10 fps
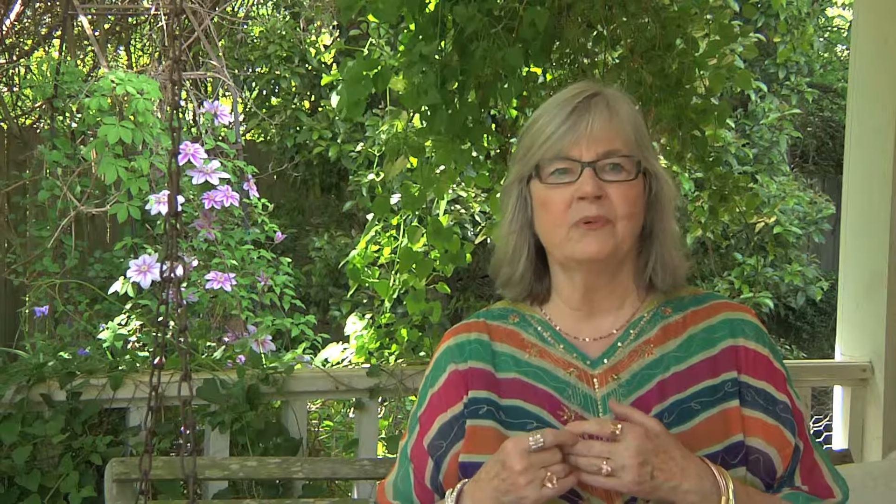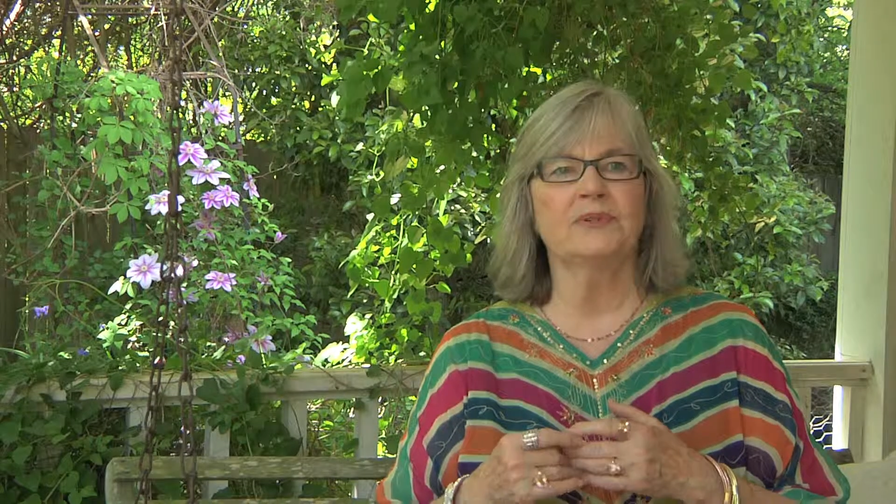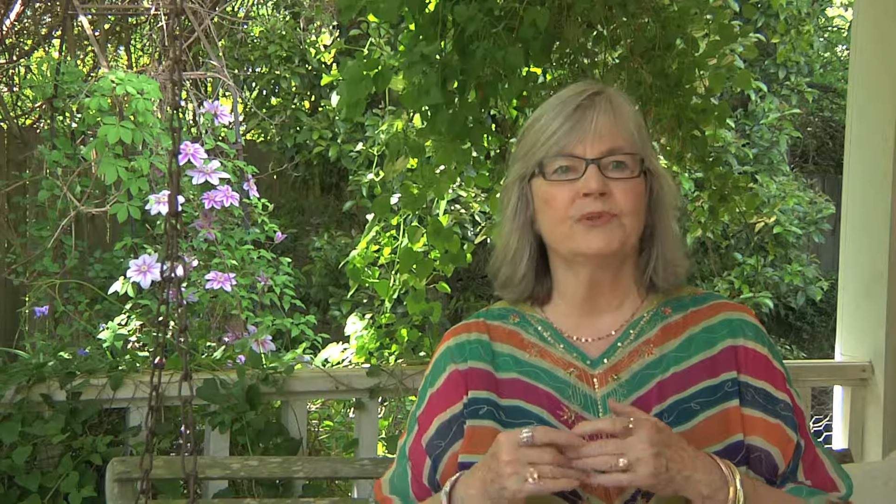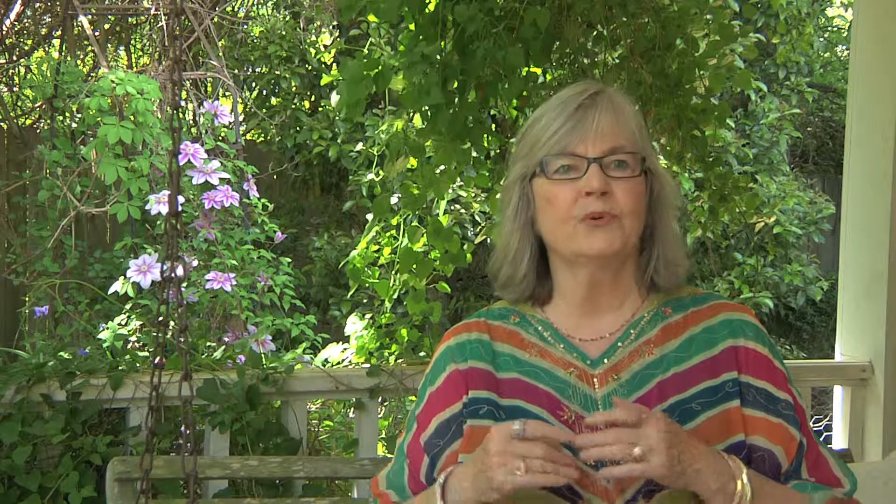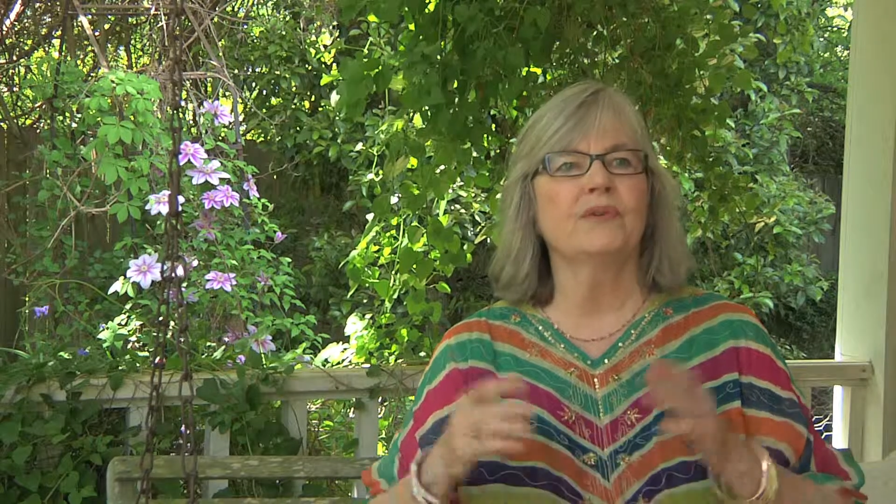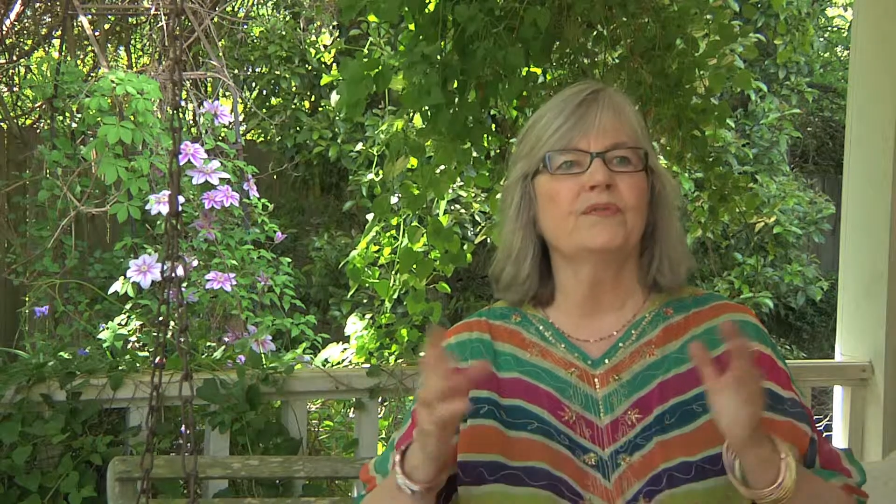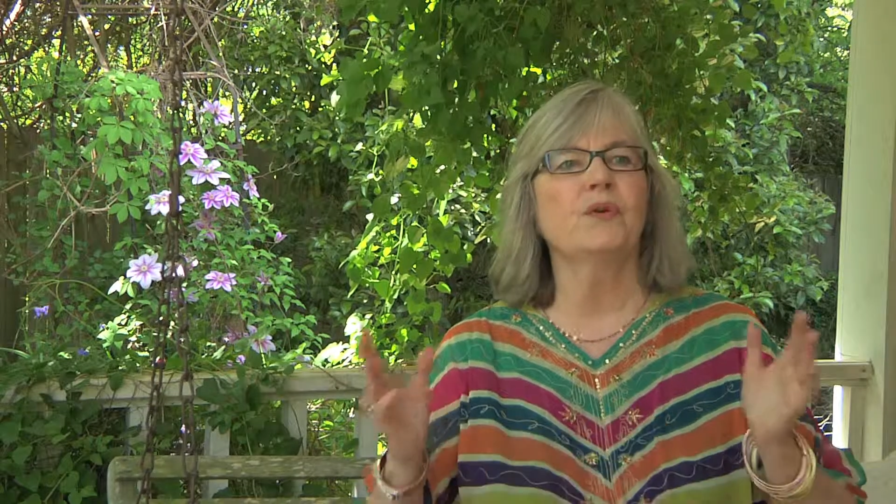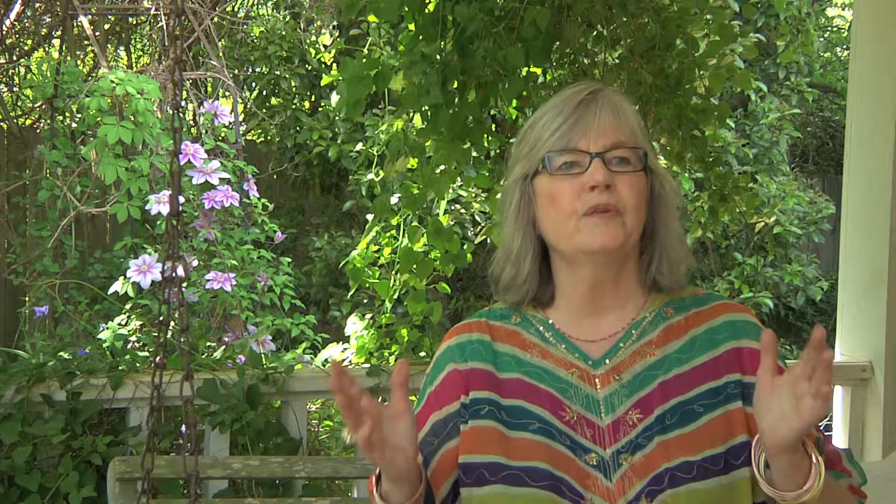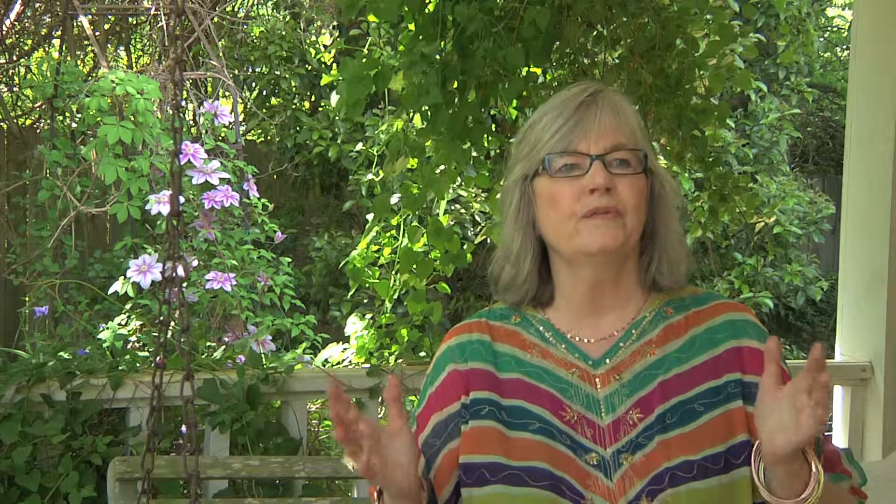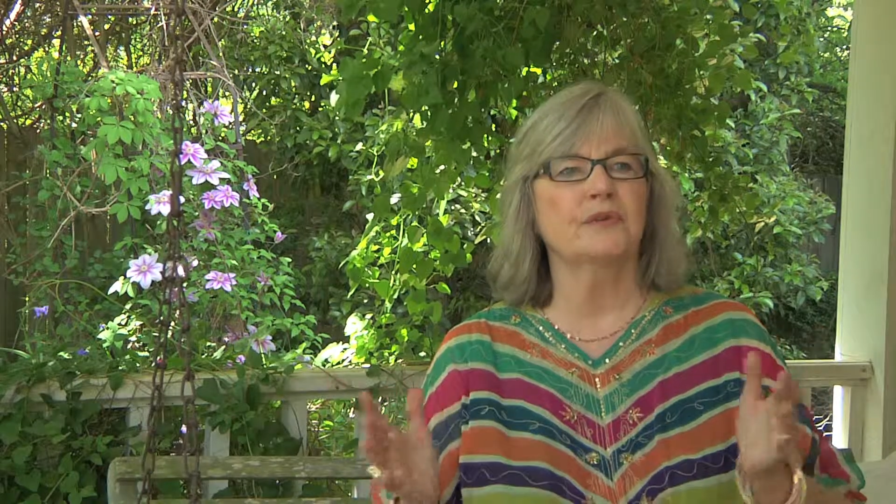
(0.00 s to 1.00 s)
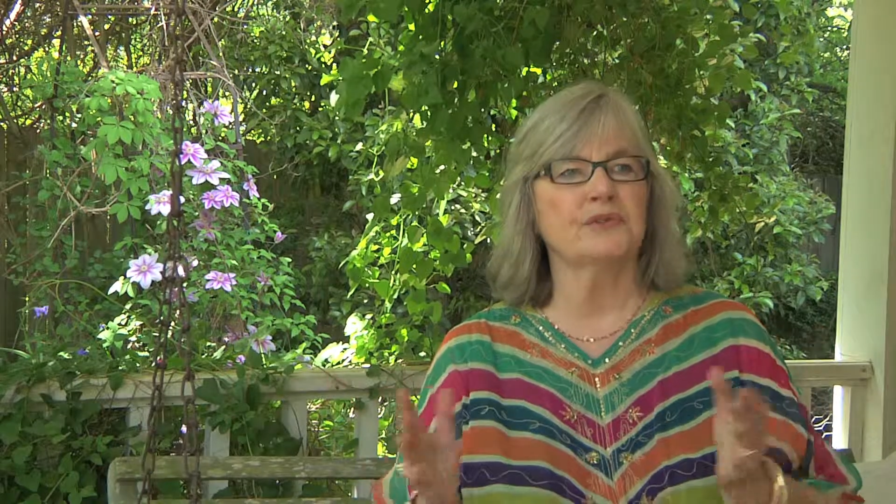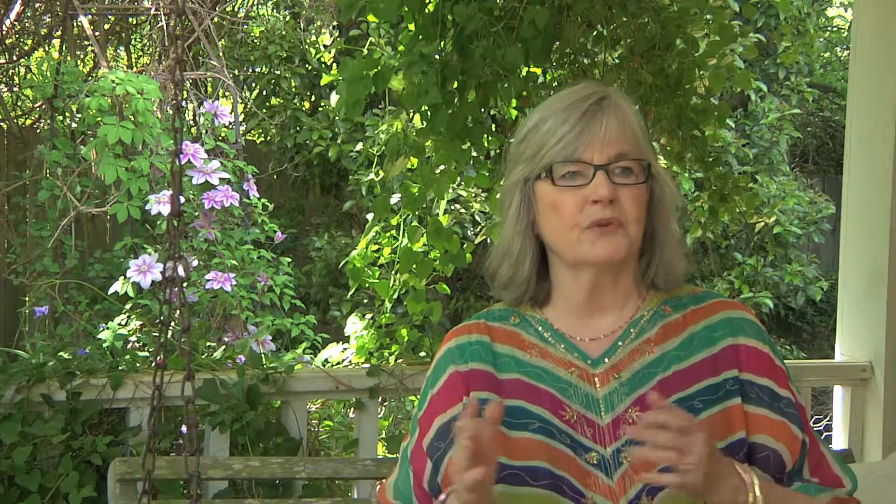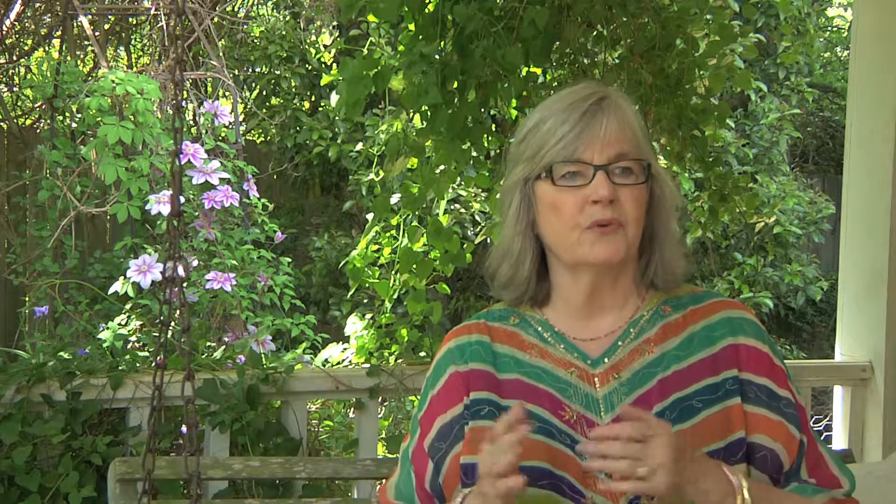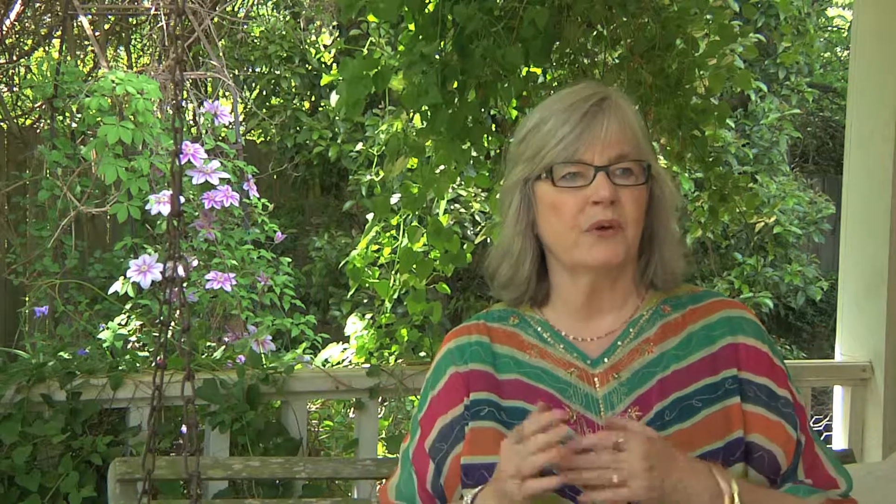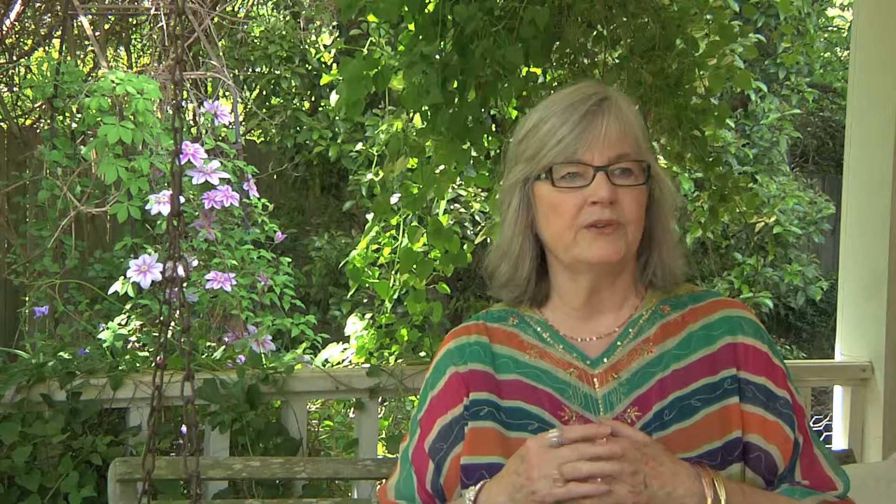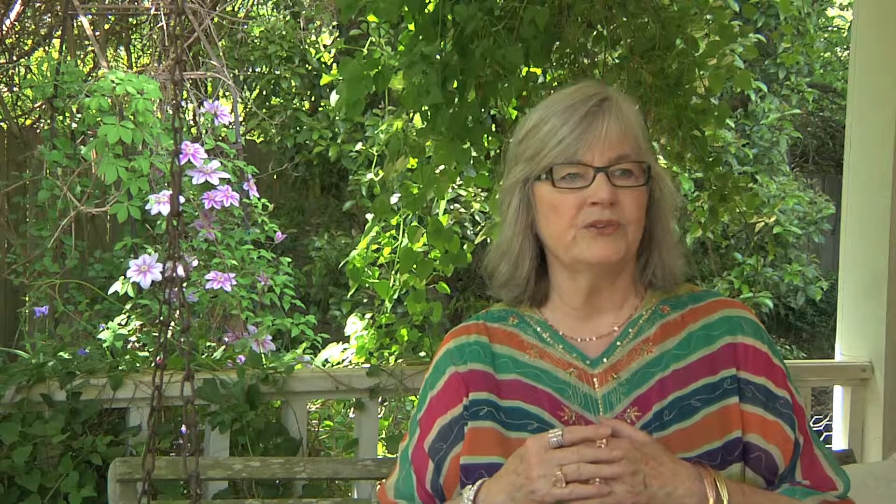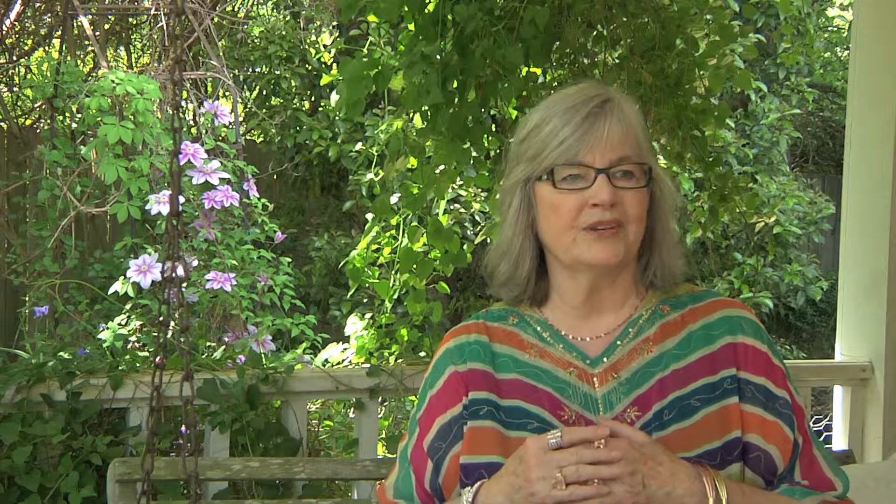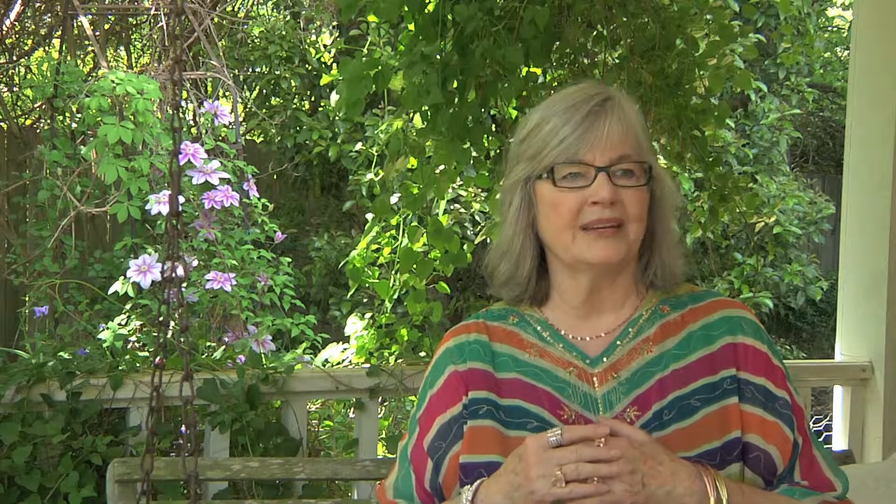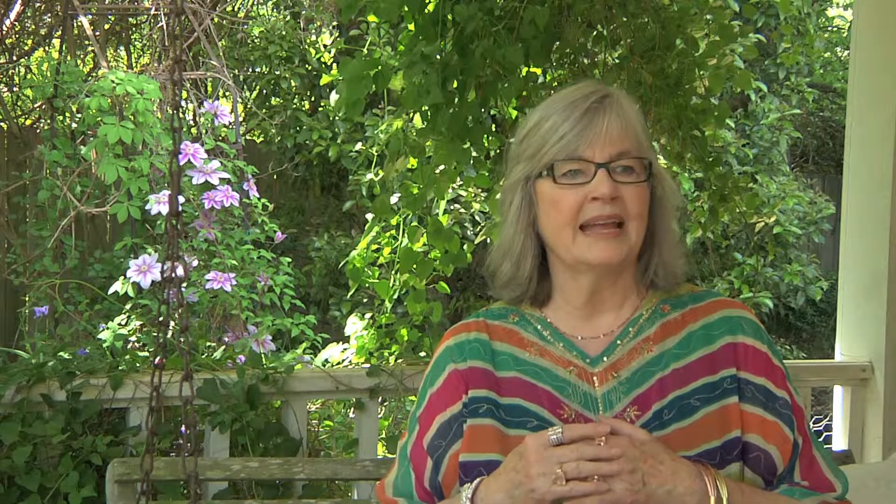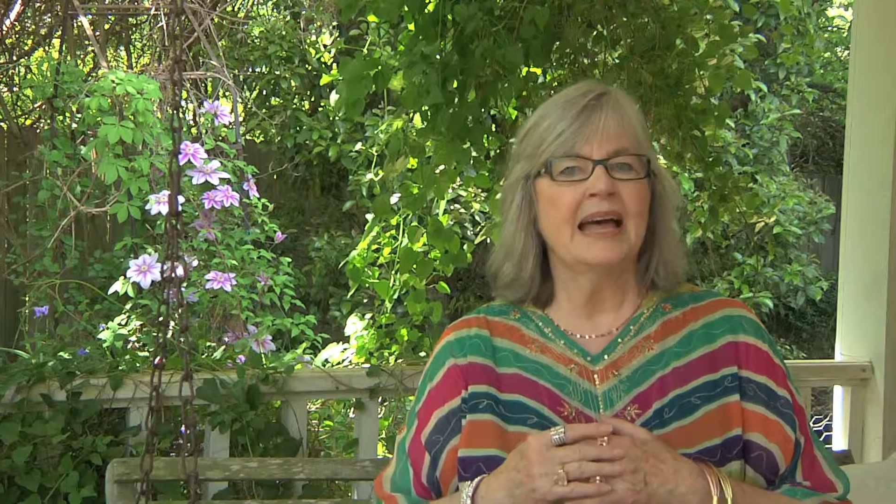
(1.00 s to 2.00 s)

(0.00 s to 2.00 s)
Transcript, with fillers: what sort of universal question